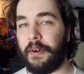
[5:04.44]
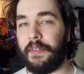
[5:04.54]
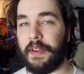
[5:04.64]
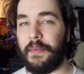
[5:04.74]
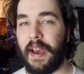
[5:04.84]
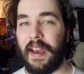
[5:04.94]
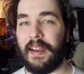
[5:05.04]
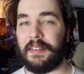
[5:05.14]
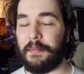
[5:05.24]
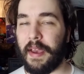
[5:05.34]
only way
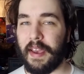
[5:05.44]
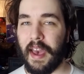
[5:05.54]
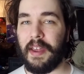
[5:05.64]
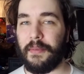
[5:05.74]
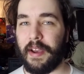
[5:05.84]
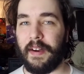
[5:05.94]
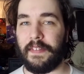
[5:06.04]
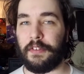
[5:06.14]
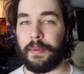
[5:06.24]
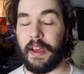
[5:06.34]
to make headway on
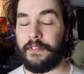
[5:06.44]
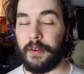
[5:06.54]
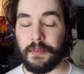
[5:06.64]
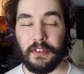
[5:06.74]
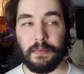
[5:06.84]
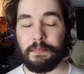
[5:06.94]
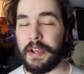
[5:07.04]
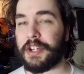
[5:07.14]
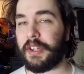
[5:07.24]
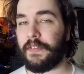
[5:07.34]
these platforms,
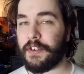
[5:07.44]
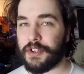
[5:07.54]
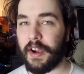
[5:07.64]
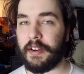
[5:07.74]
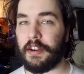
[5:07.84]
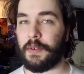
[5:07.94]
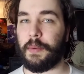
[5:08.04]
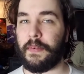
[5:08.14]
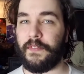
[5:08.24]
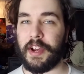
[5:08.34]
especially if you're trying to do
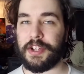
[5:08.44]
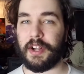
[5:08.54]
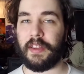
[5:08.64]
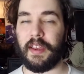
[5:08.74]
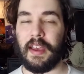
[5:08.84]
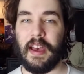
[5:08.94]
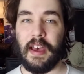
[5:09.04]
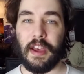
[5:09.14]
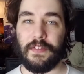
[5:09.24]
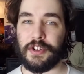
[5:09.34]
it professionally.
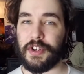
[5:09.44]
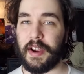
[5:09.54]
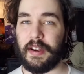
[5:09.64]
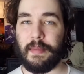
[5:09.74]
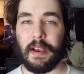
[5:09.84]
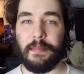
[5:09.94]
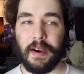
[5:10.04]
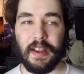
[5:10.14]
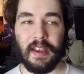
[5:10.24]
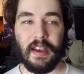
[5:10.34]
If you're trying to make
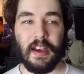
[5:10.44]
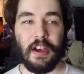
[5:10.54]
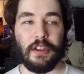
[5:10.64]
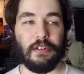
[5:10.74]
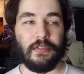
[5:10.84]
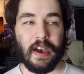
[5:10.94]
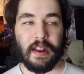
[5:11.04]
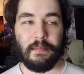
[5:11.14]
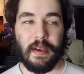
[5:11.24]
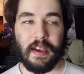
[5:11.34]
money, you've got
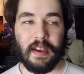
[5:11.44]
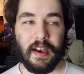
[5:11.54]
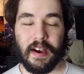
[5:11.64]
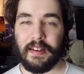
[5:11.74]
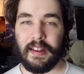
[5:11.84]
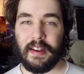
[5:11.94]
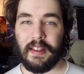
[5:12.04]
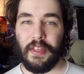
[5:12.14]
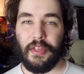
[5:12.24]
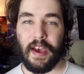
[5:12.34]
to make
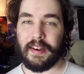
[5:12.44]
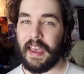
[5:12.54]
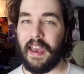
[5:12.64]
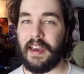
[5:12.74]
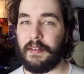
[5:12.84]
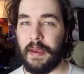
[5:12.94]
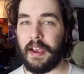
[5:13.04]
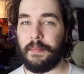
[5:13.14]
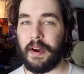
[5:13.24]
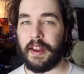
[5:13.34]
content that can
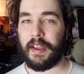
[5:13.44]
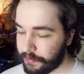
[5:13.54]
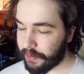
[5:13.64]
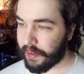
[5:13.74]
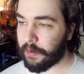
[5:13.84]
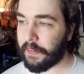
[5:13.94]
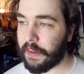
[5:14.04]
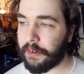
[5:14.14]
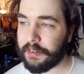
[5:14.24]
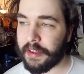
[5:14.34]
make money. Now, in
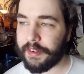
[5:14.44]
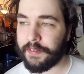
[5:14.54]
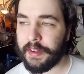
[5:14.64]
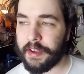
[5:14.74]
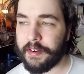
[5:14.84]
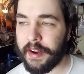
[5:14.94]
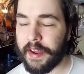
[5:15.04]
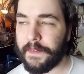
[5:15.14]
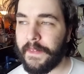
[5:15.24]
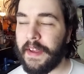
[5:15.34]
the old days of the
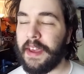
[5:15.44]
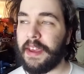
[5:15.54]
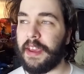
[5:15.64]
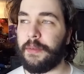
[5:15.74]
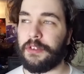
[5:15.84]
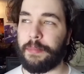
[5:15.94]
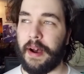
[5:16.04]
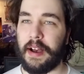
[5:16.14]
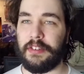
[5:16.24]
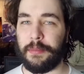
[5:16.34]
internet, it was
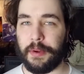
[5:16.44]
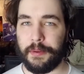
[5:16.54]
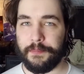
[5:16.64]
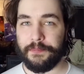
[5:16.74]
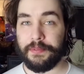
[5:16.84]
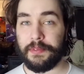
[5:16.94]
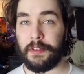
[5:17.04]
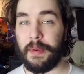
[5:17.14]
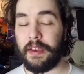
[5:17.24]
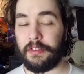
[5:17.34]
possible
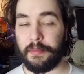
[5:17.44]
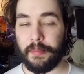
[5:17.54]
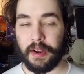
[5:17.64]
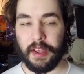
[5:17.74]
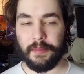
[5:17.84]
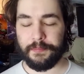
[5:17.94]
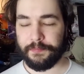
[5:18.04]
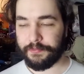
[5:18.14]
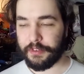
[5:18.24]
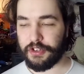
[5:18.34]
to make some money
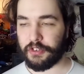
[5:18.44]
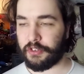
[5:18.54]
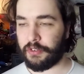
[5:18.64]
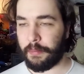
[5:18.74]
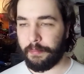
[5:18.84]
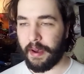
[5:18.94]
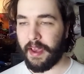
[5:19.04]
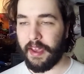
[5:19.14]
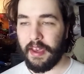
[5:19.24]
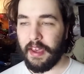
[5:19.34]
just
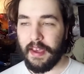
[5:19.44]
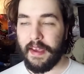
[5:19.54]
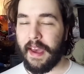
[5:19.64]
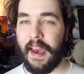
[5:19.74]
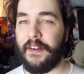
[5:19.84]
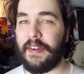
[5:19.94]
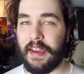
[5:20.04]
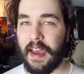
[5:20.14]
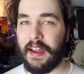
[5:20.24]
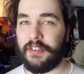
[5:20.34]
by having
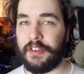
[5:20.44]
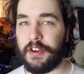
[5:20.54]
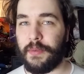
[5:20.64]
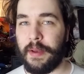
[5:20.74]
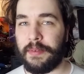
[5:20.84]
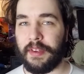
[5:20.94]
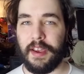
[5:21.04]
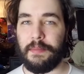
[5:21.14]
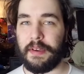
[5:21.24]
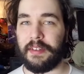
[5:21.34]
ads on your
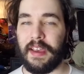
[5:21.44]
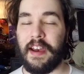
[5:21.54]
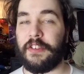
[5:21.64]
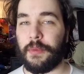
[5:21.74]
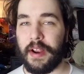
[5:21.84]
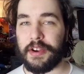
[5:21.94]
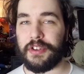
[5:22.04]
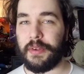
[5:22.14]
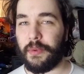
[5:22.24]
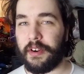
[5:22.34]
website because ads were
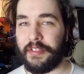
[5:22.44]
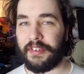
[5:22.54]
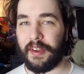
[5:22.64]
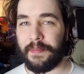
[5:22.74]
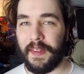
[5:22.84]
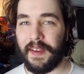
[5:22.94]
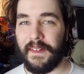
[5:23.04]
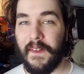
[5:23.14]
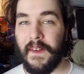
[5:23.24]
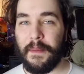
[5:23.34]
actually worth something.
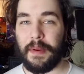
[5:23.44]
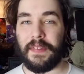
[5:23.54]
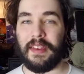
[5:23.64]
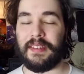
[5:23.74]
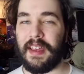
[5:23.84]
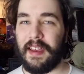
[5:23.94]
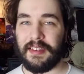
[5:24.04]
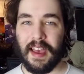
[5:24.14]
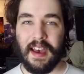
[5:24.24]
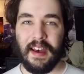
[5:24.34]
But these days,
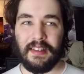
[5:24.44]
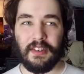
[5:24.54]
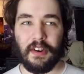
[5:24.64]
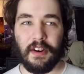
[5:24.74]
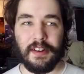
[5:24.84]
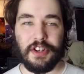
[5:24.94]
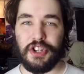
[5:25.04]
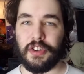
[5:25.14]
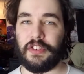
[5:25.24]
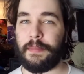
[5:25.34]
ads are
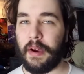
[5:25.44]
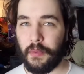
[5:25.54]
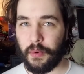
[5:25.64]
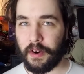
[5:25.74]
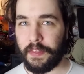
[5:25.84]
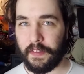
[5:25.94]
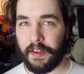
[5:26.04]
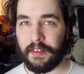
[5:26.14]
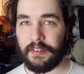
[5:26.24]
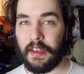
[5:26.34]
just about
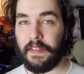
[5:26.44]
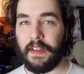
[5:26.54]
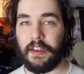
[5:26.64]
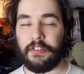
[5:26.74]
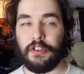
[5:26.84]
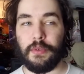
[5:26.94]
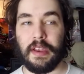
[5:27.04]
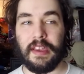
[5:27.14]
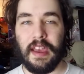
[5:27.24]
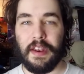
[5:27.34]
worthless unless you
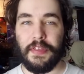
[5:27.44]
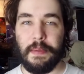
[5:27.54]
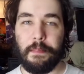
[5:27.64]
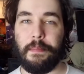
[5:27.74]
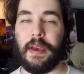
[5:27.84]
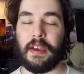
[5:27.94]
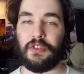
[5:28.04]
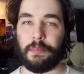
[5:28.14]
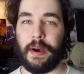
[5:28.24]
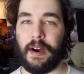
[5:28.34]
can get the
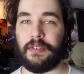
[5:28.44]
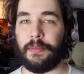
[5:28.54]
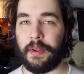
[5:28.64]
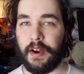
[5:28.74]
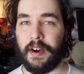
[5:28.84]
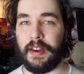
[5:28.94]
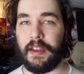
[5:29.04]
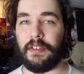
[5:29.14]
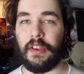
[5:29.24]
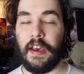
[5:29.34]
biggest possible
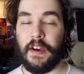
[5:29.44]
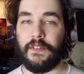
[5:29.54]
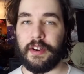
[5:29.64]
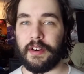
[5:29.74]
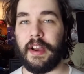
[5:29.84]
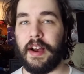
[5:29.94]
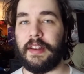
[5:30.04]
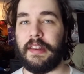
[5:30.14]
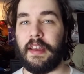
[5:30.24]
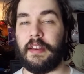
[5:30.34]
audience for your
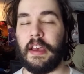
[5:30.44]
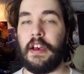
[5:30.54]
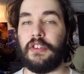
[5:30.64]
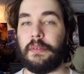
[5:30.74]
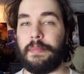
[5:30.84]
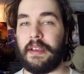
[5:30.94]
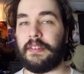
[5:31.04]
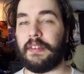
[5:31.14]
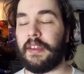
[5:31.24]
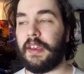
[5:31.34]
content. So
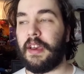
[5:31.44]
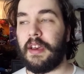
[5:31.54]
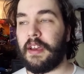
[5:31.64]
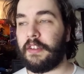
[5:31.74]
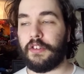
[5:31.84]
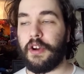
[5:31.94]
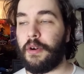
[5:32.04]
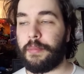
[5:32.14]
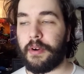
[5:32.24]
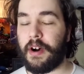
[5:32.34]
basically, it's go
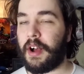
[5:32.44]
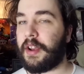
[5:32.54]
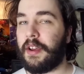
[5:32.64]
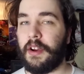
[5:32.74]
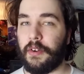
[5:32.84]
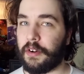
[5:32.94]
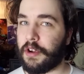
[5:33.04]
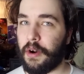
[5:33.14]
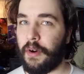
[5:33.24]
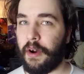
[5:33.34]
broad or
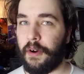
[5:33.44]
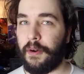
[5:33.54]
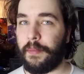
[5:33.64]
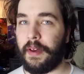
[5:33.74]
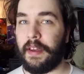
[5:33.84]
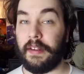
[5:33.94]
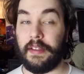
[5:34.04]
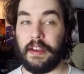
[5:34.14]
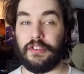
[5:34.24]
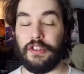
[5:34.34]
go home,
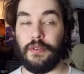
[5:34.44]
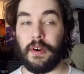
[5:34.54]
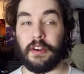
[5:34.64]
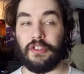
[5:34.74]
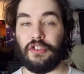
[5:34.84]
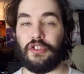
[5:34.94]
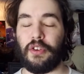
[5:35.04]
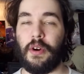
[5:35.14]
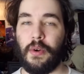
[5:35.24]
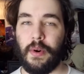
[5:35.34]
unless you are
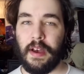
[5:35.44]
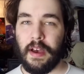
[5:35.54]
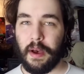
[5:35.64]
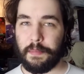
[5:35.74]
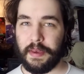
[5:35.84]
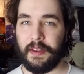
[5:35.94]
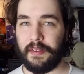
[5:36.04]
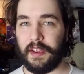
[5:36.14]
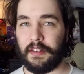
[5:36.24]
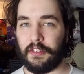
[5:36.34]
so
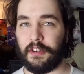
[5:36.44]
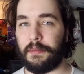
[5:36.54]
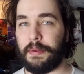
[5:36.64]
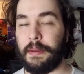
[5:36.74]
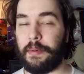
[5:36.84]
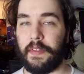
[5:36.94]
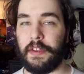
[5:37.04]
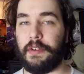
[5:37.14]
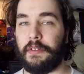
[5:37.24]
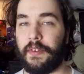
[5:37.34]
appealing to certain people that
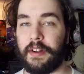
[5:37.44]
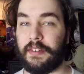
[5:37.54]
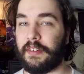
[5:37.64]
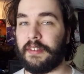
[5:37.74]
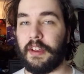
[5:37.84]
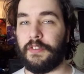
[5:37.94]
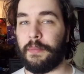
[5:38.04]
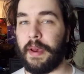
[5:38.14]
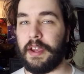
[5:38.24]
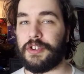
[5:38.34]
you can run a successful
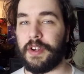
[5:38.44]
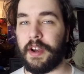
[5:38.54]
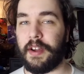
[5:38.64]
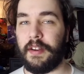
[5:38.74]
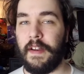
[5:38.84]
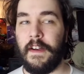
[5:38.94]
Patreon.